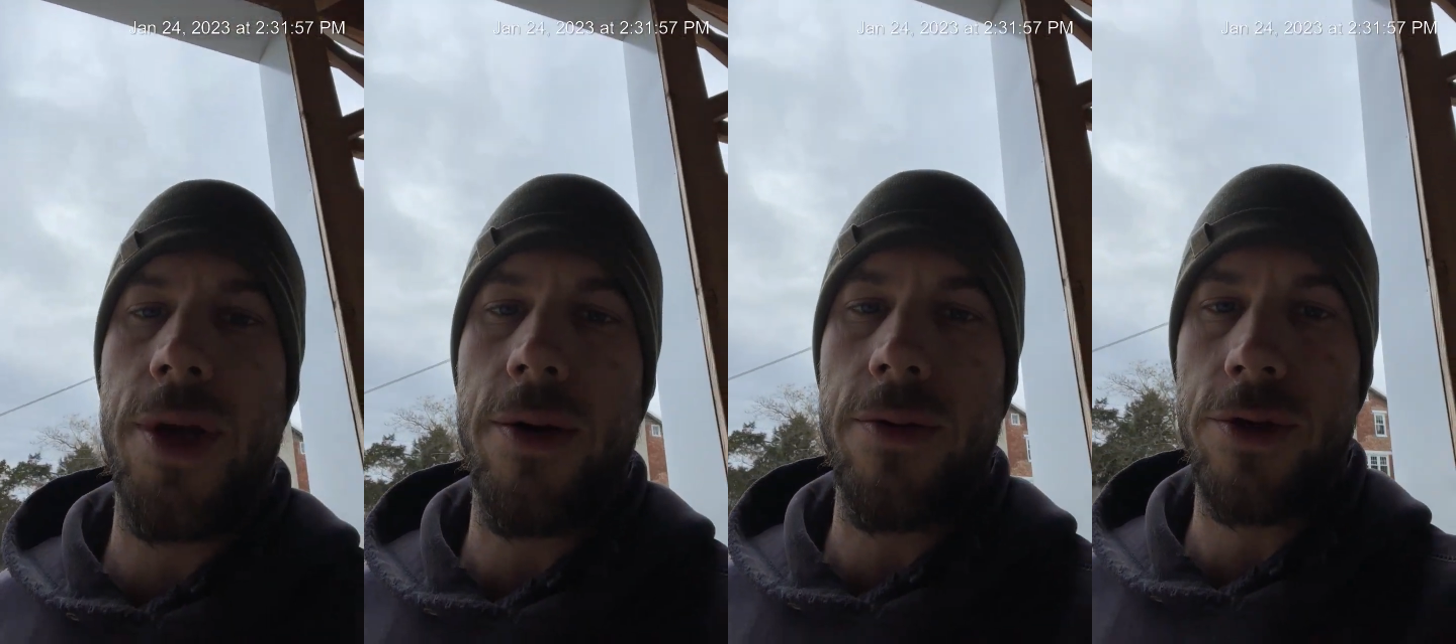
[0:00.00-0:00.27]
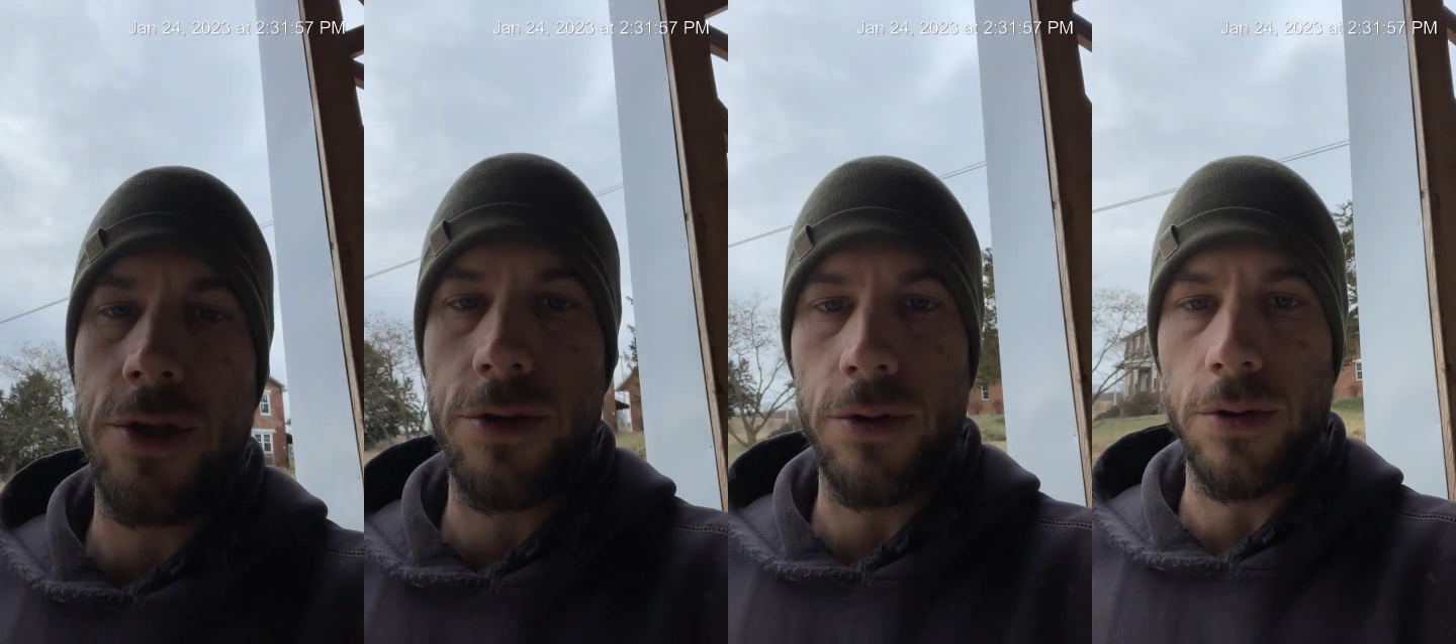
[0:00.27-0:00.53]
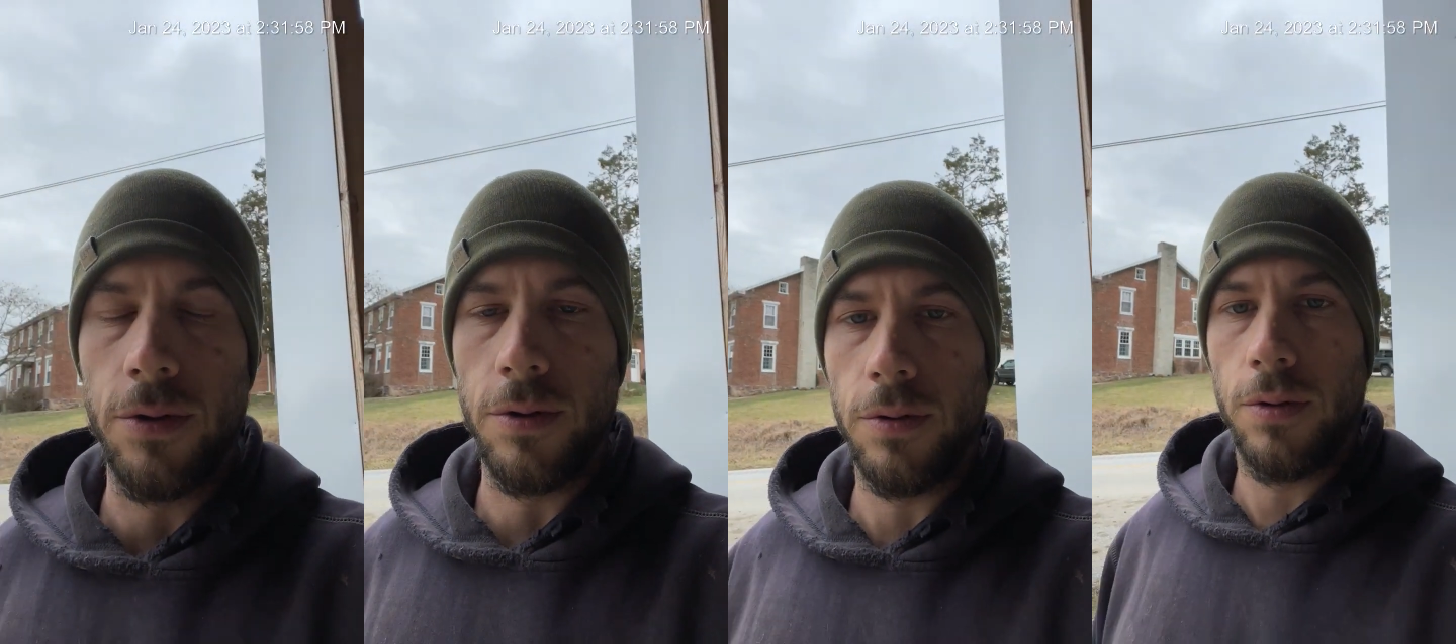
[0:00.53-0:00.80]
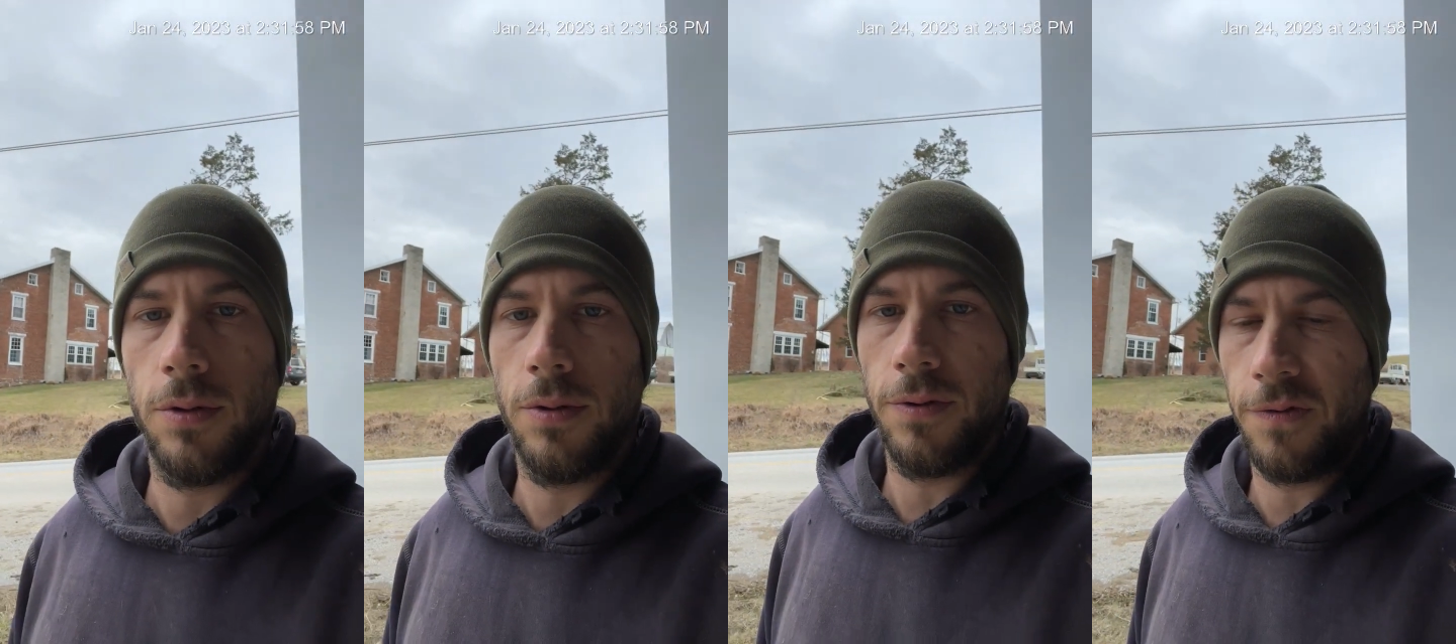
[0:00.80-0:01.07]
able to
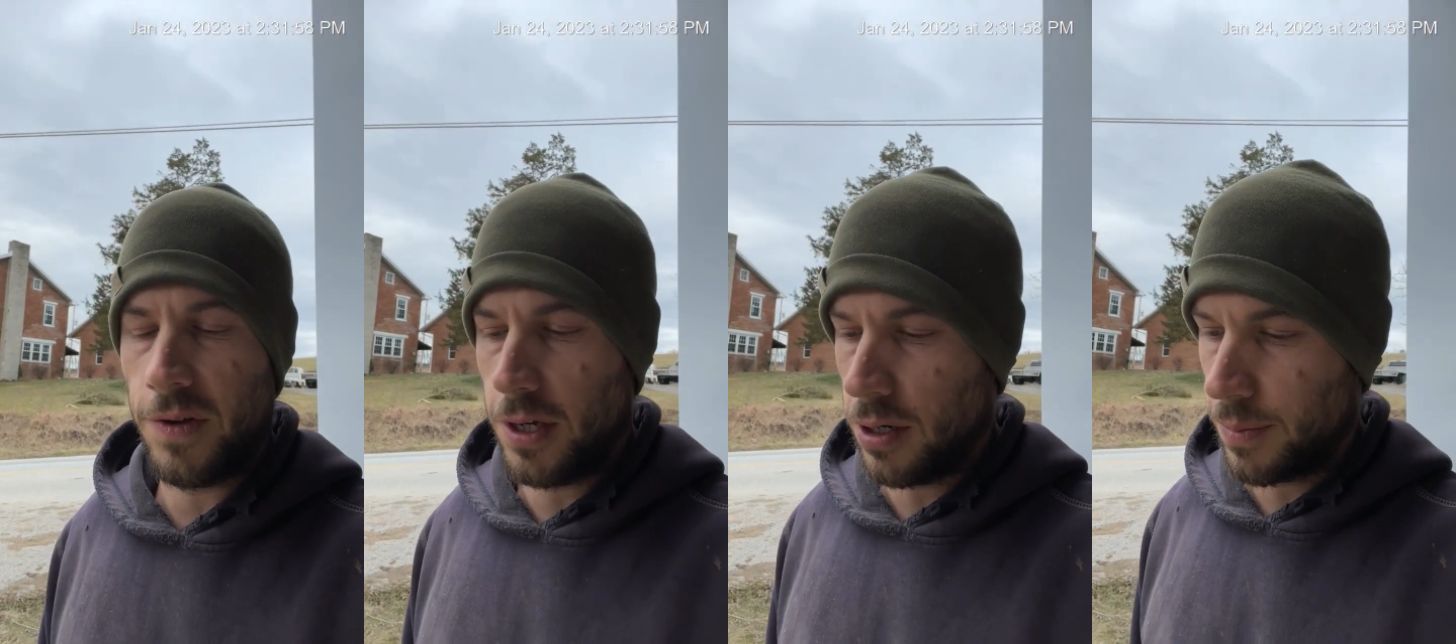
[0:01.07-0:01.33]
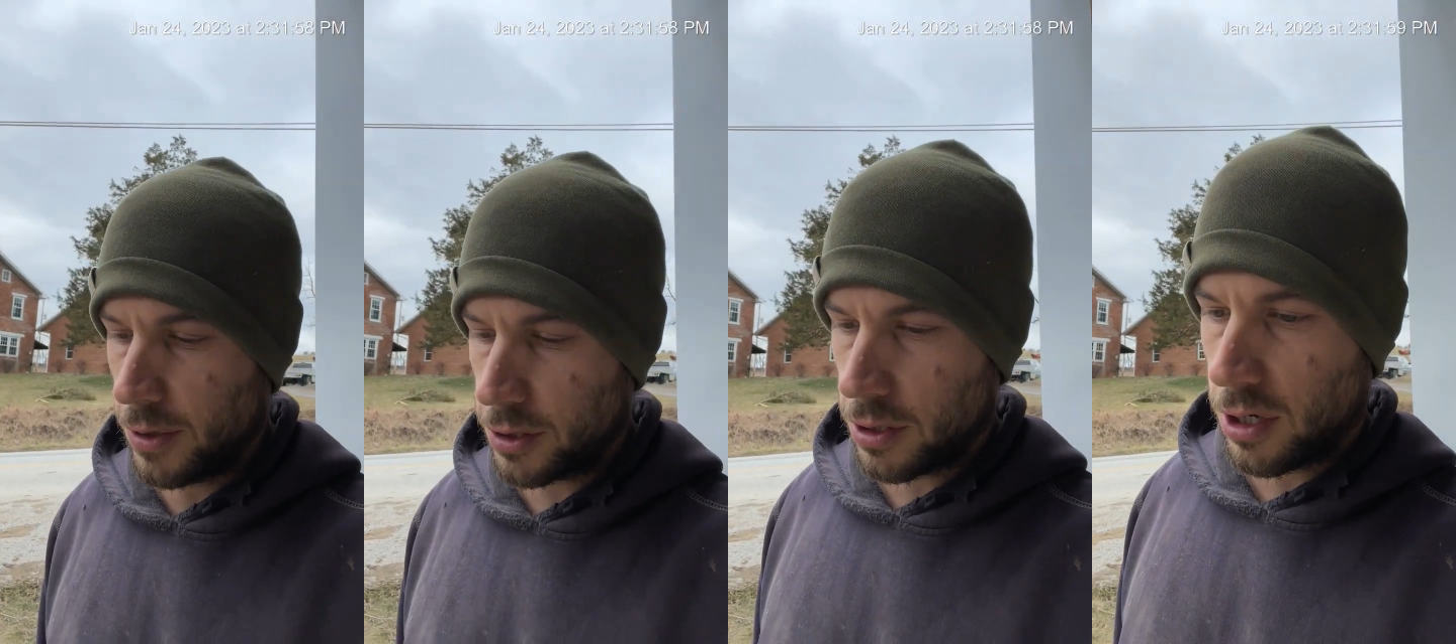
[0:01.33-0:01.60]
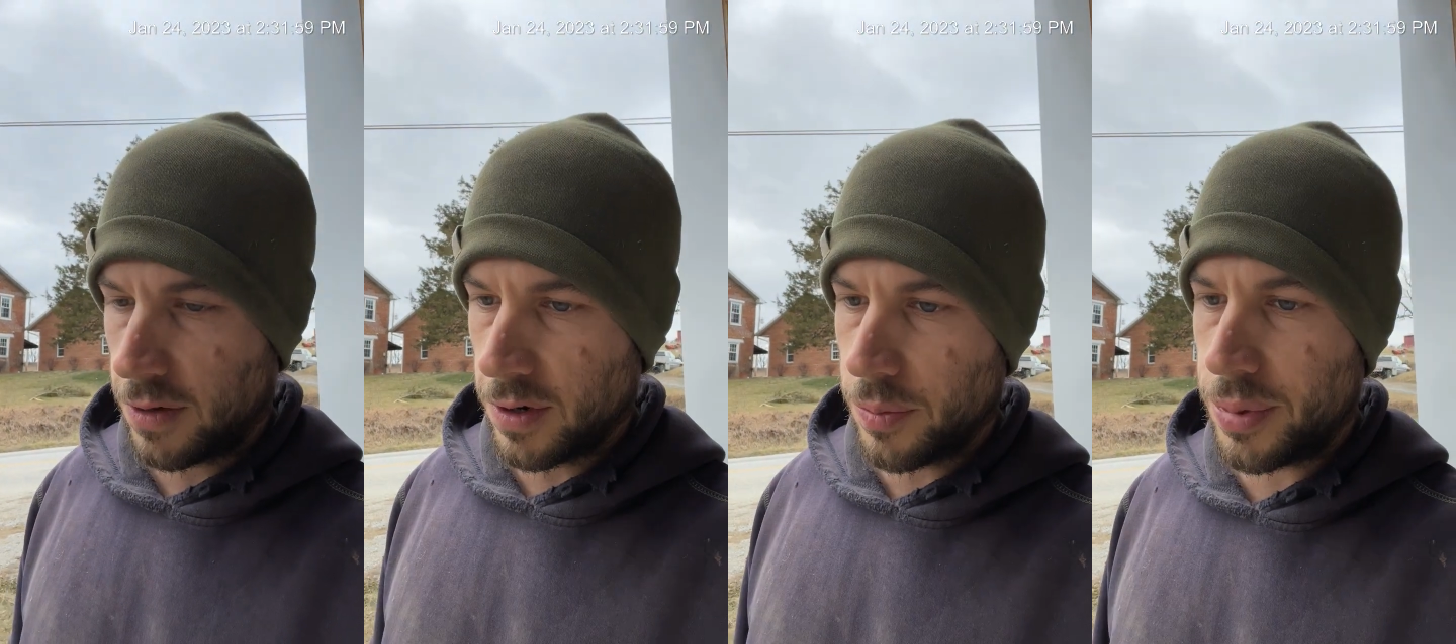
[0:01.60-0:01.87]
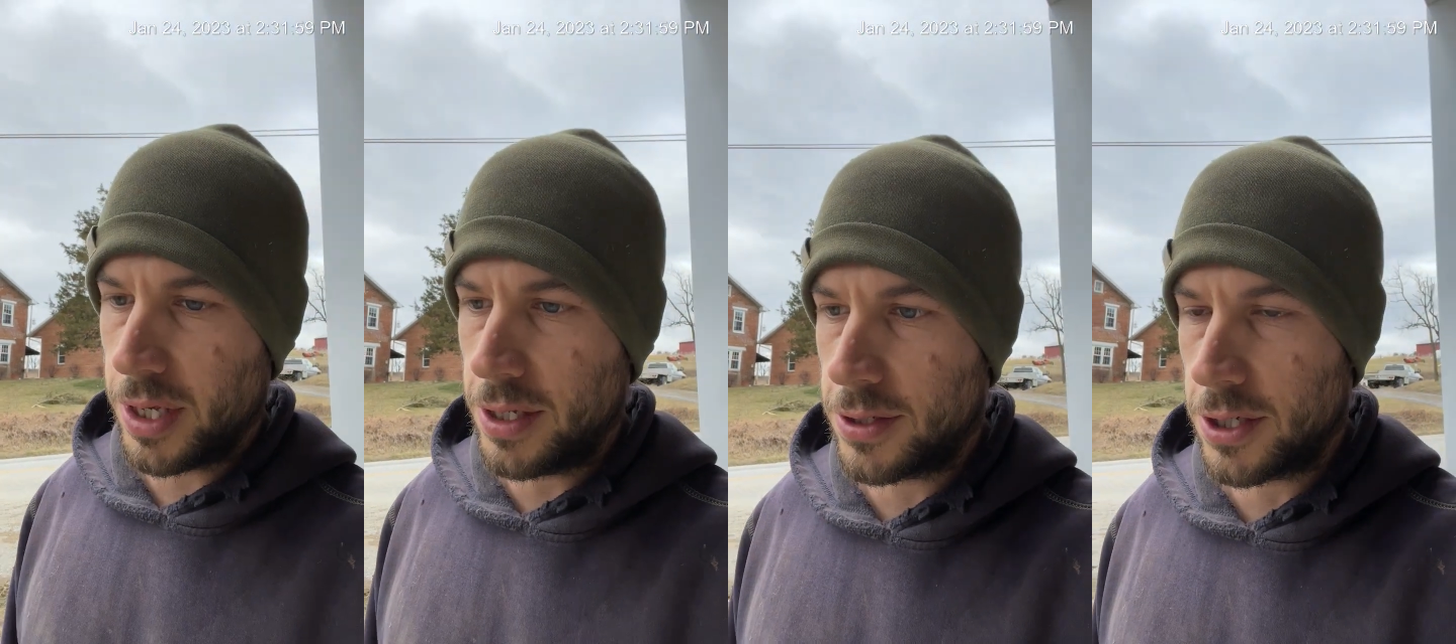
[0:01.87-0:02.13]
feed almost all of our
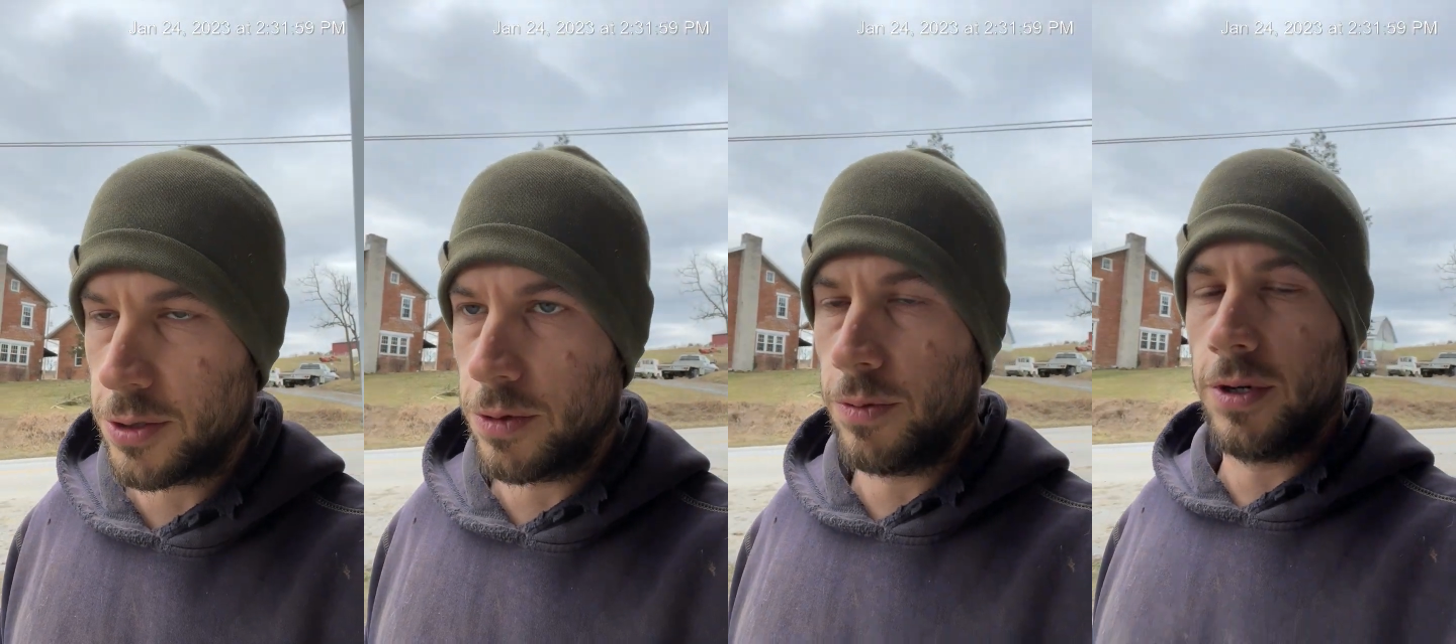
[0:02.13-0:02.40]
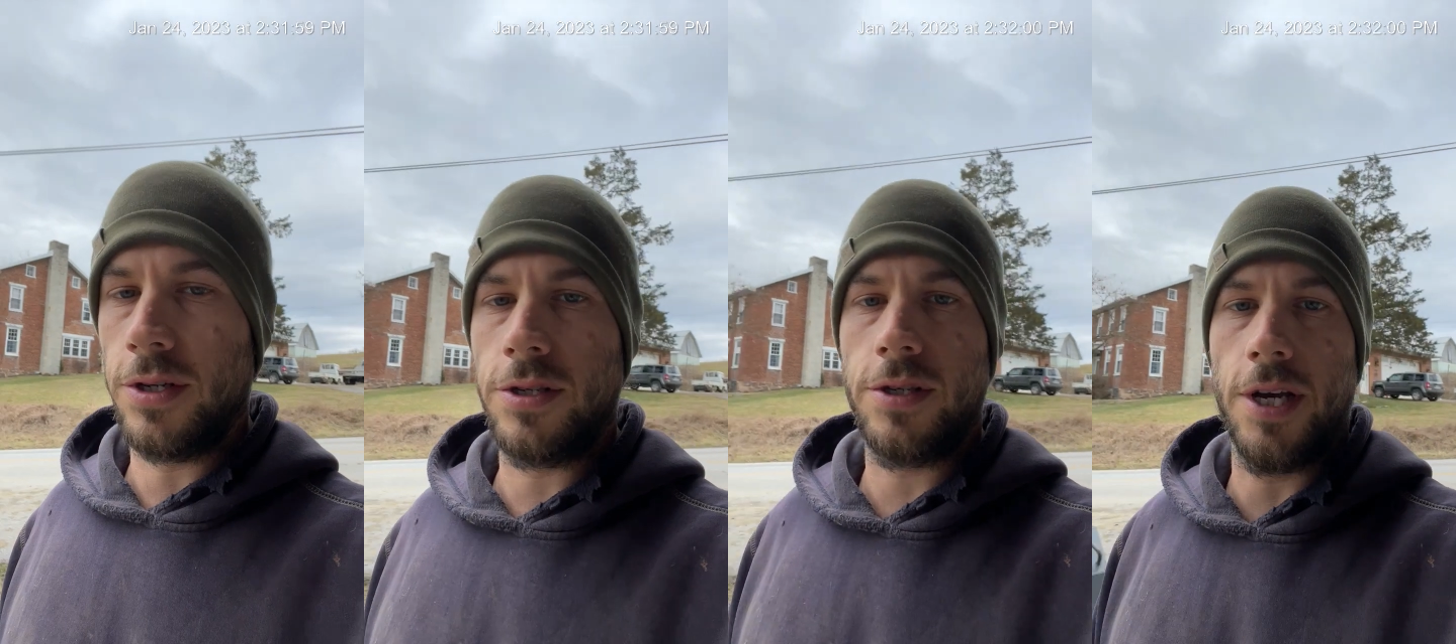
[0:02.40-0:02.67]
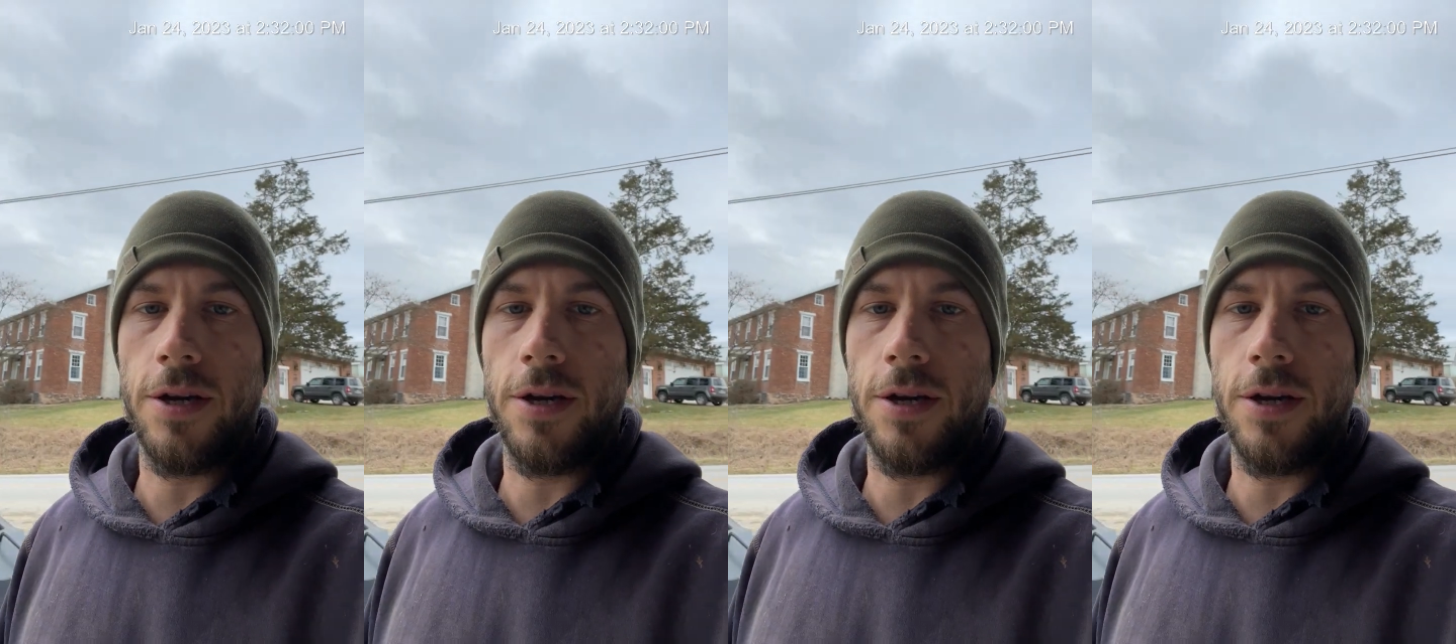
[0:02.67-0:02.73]
peas because we want to